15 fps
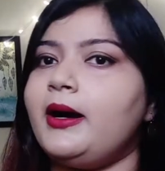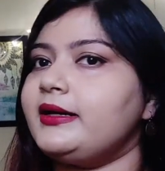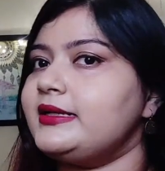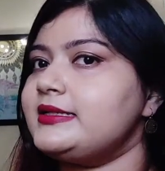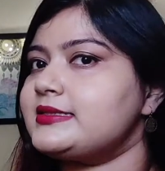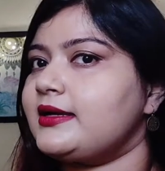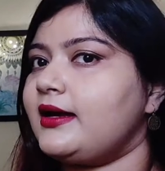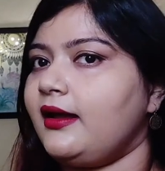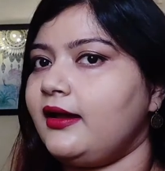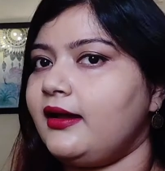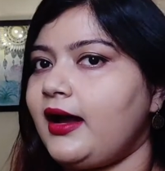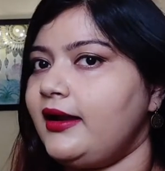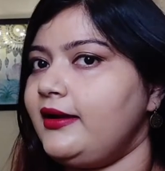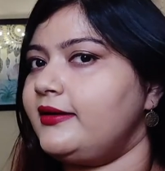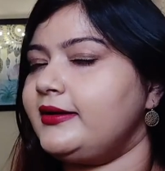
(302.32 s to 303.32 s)
part is
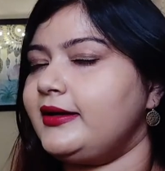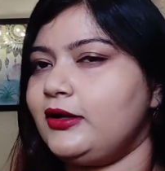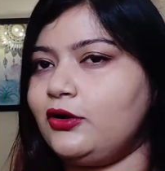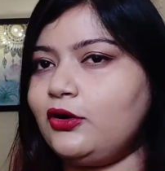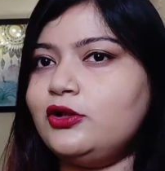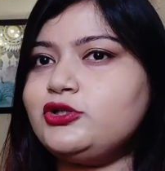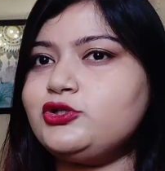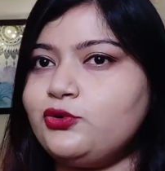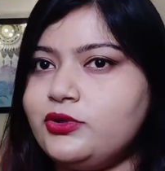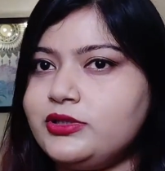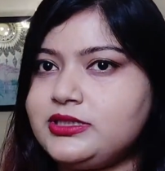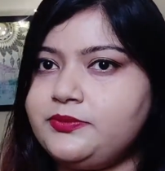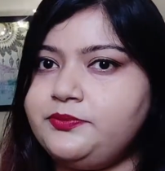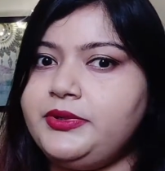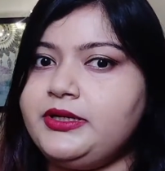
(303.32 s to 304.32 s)
colored and all, so
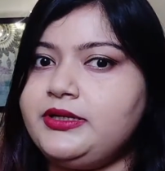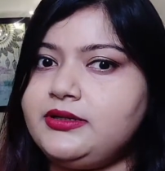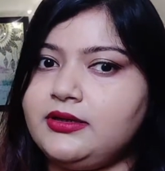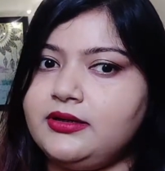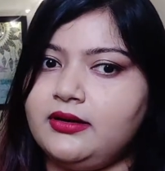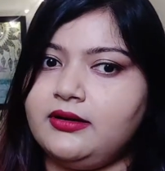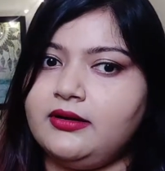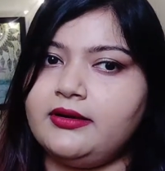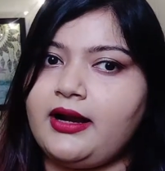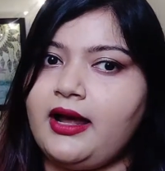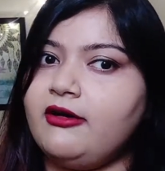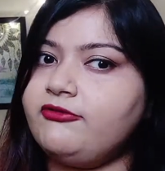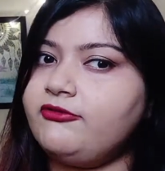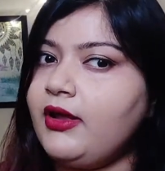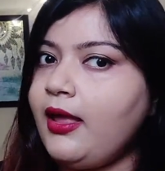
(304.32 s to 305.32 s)
it's a bit
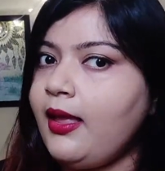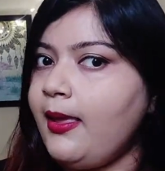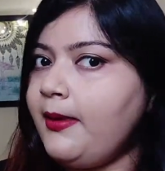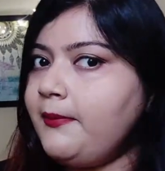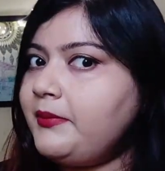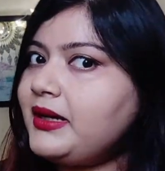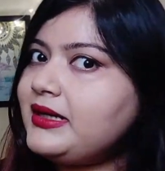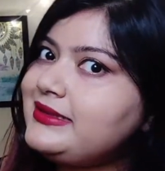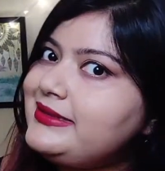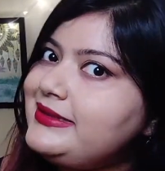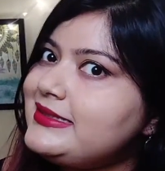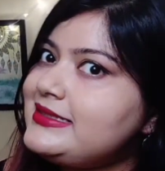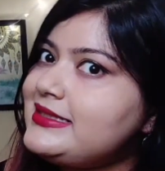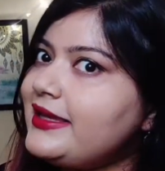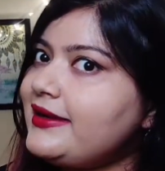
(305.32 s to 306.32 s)
rough. But
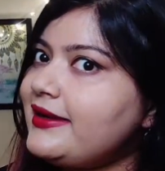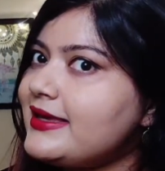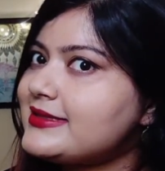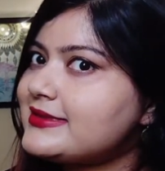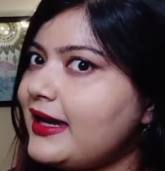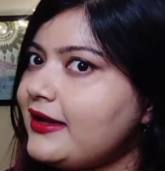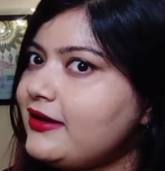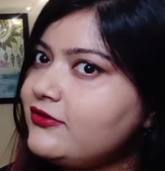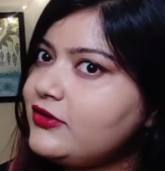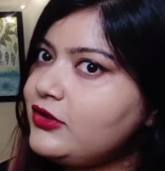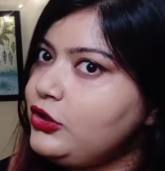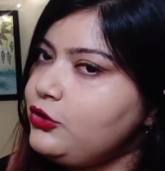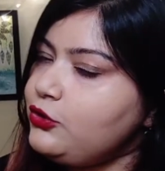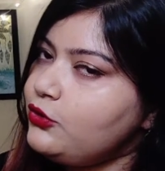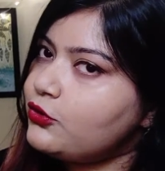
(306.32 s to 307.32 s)
this area is kind of the
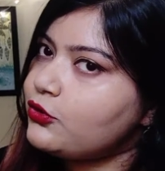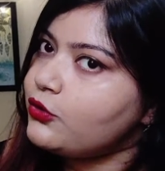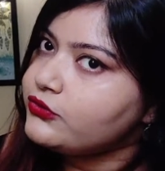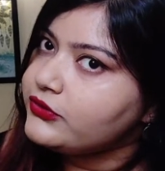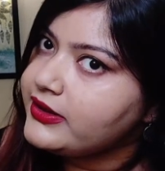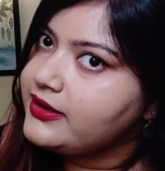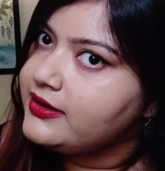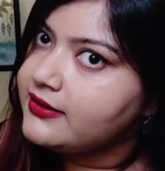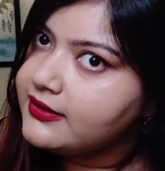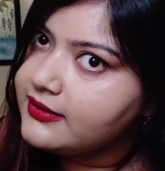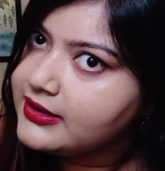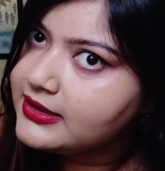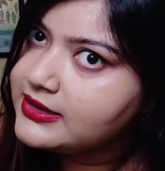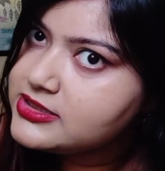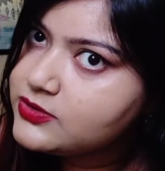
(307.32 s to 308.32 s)
new growth, and
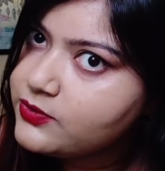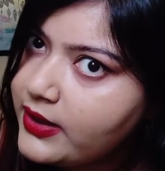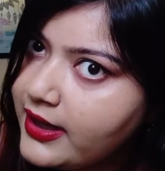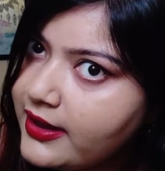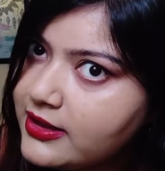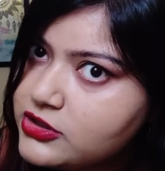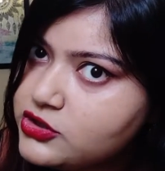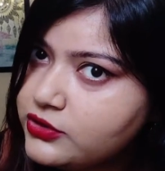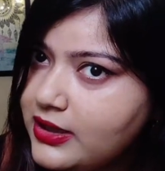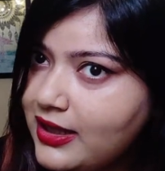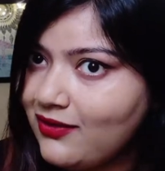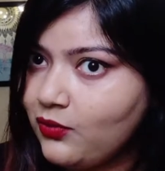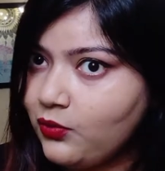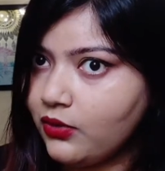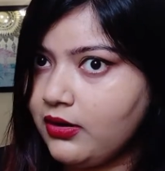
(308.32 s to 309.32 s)
here it's where it should
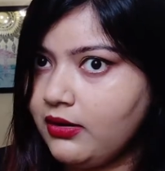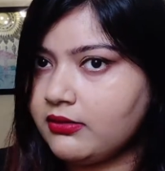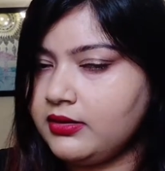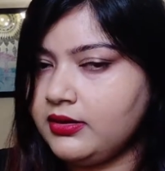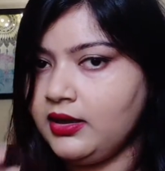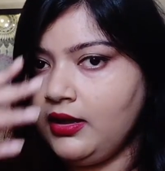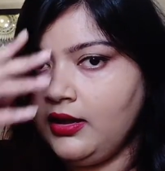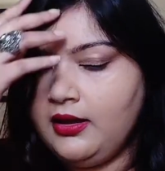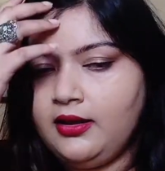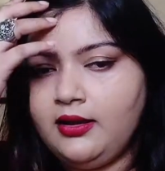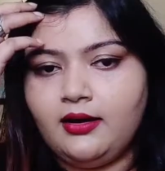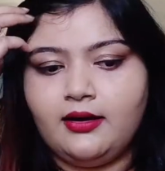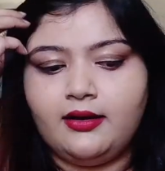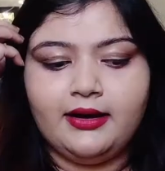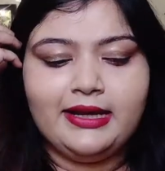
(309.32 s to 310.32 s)
have worked.
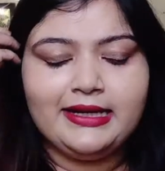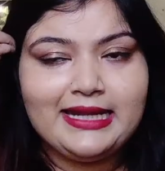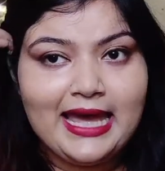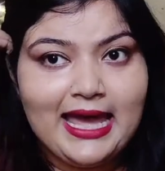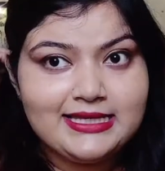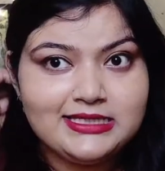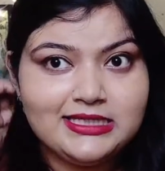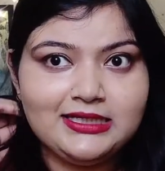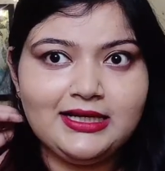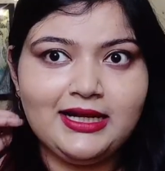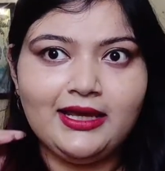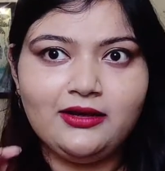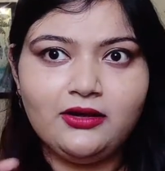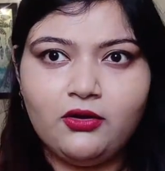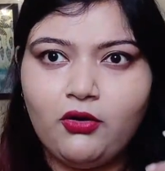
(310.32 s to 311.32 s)
It hasn't
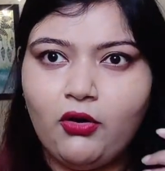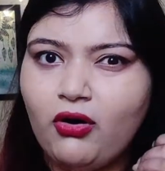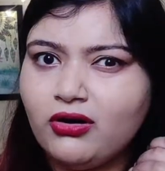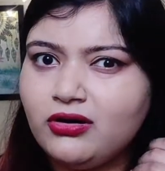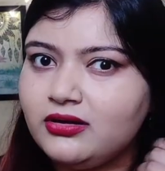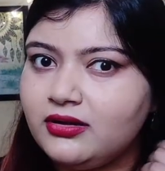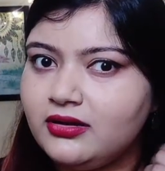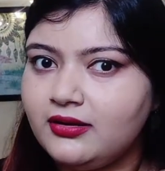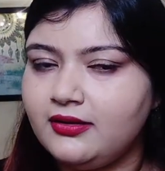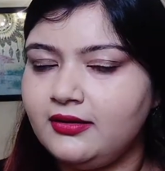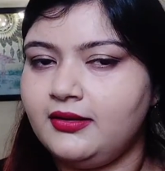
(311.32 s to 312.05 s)
like not